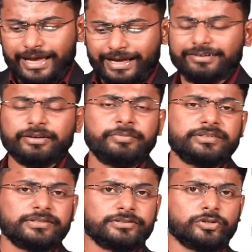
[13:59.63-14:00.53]
And
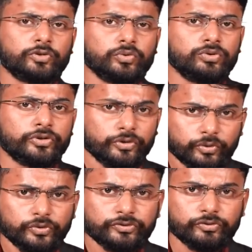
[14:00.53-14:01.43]
Remix is the tool to
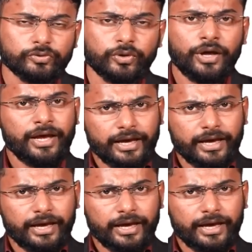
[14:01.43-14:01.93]
do so.